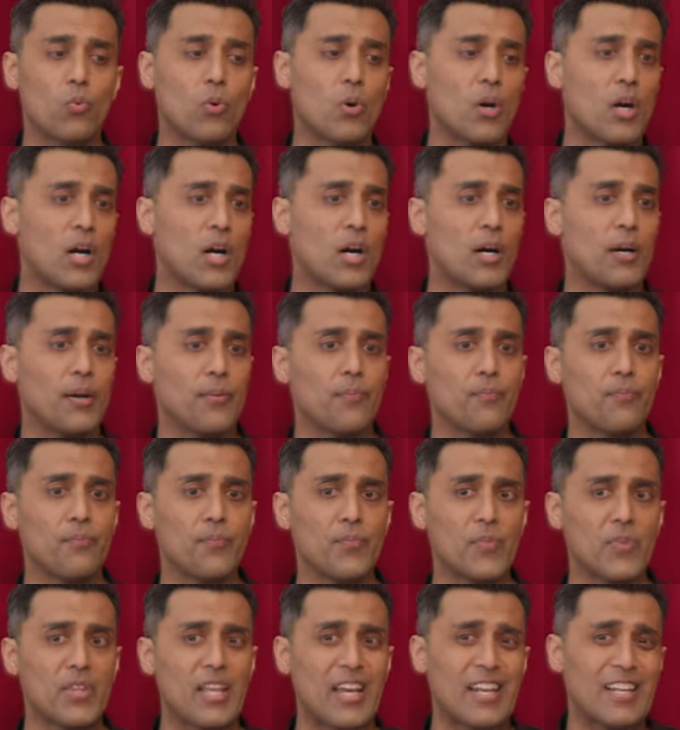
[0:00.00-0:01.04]
uh,
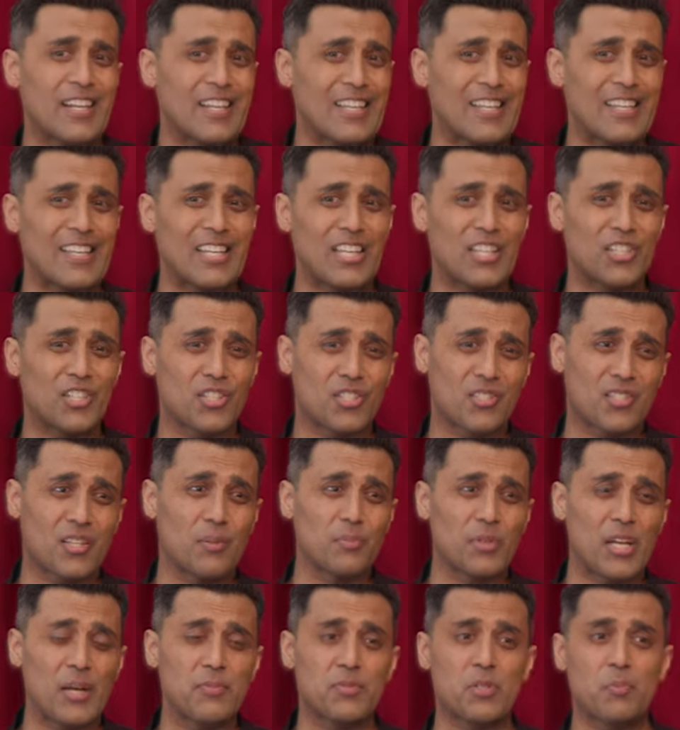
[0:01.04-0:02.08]
that it's
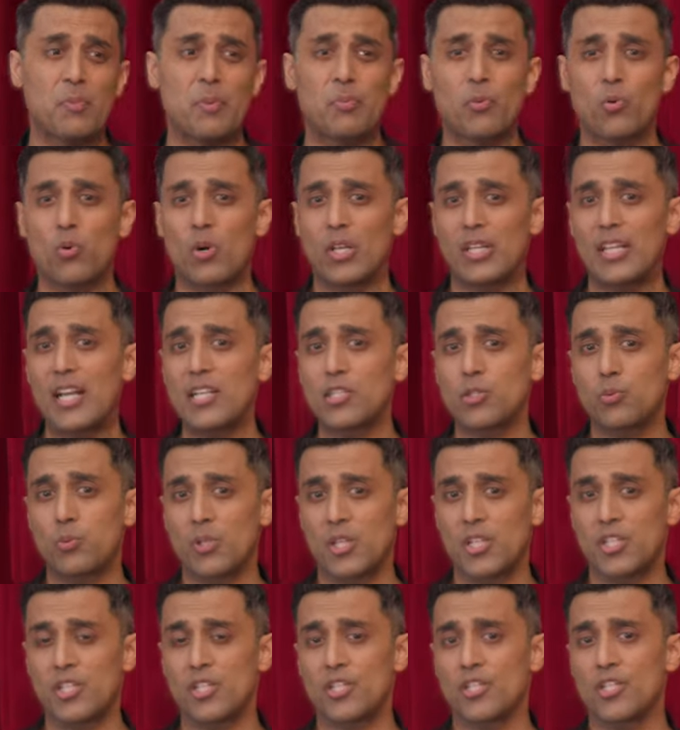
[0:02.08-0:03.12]
sometimes the people who are less
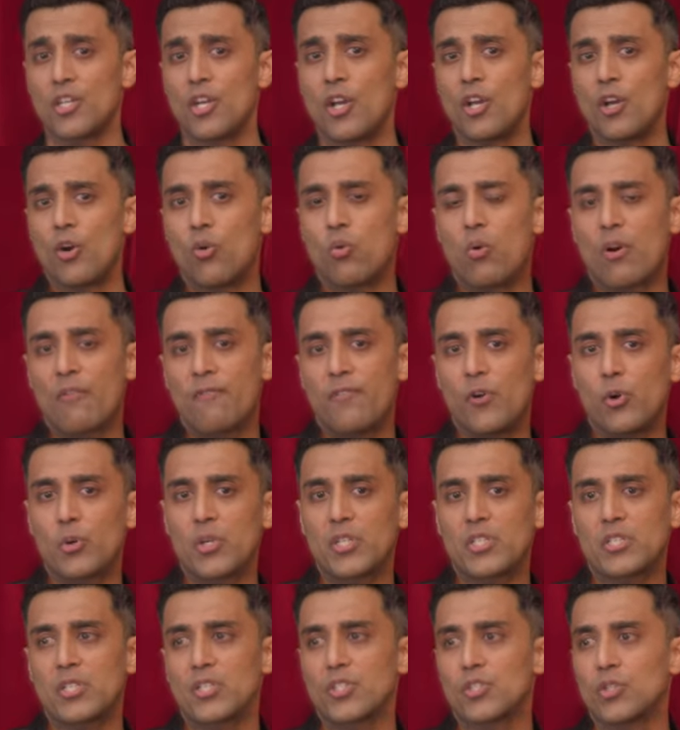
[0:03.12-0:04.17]
religious who are
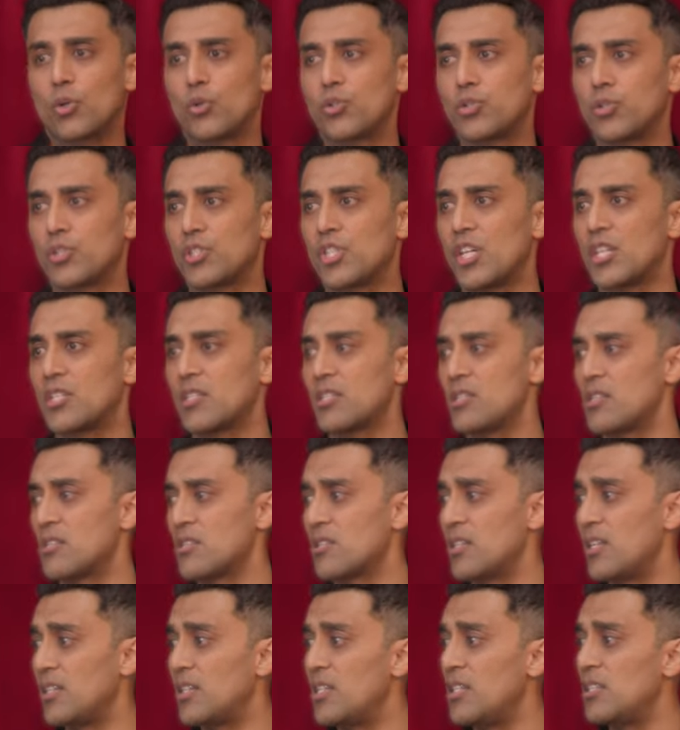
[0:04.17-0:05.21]
focused on social
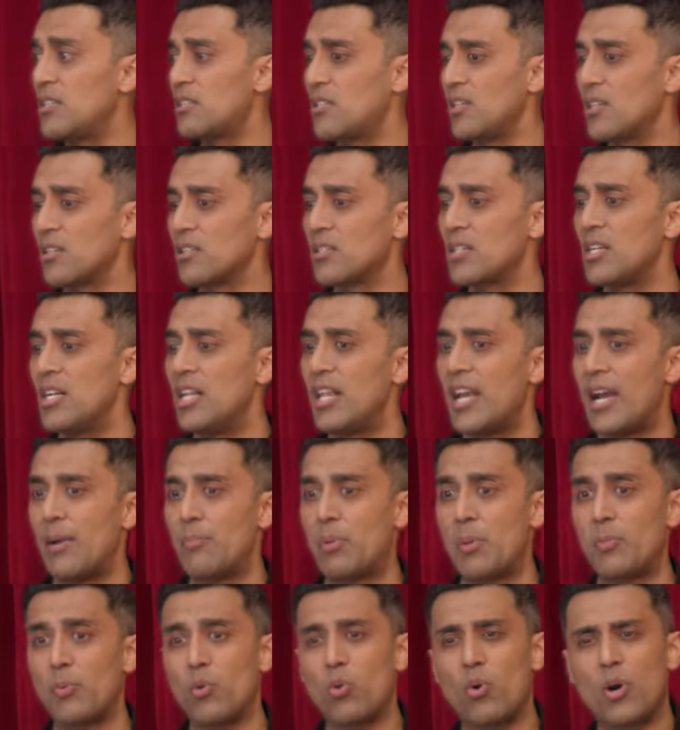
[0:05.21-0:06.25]
justice and these things, and
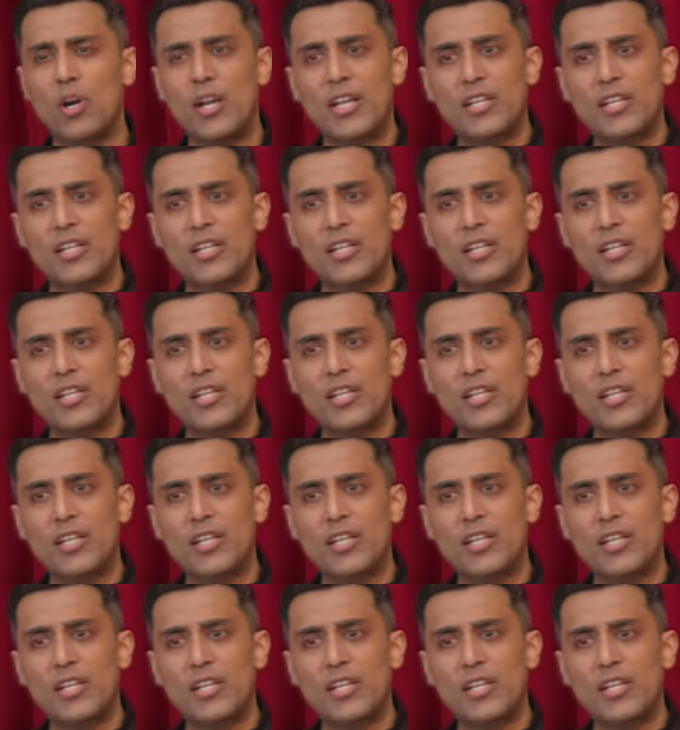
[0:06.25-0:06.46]
people who are